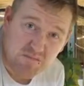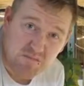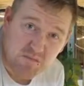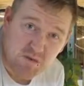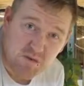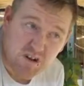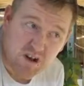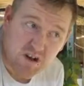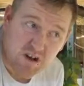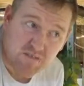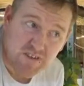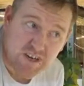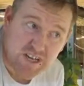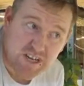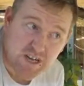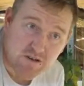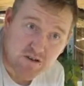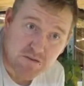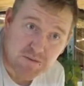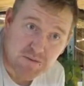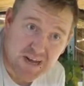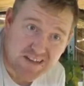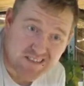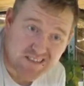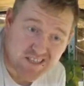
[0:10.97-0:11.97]
We've got a video
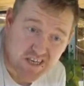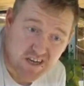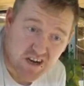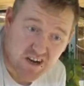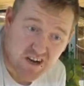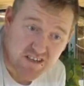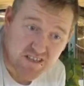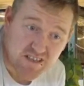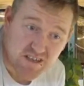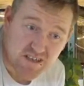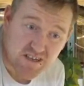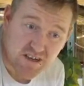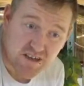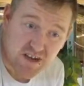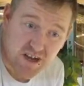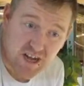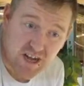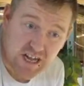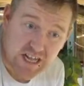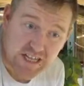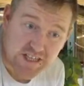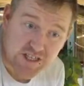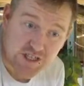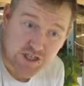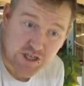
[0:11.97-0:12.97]
coming out tonight
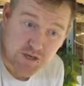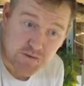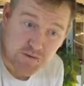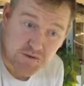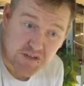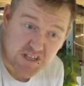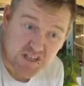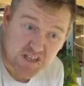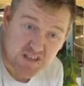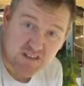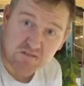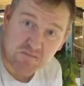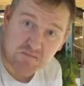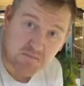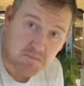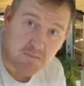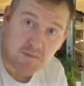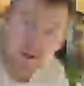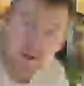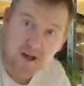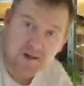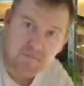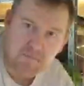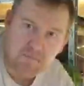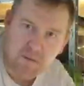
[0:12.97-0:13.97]
to do with
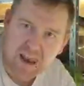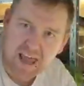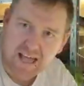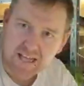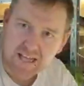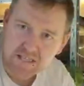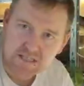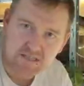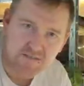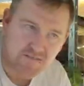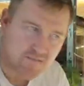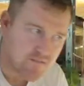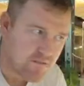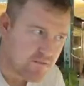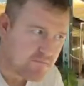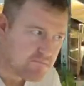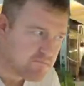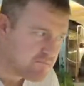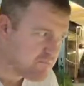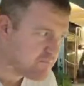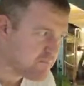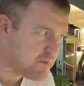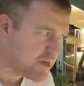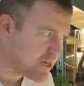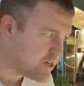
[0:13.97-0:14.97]
plants,
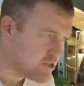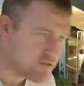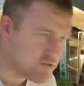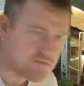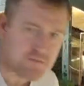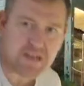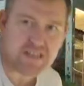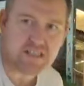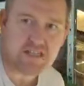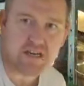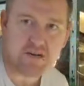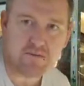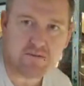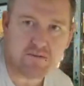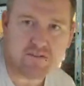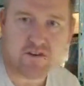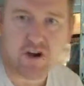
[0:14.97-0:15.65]
because basically we've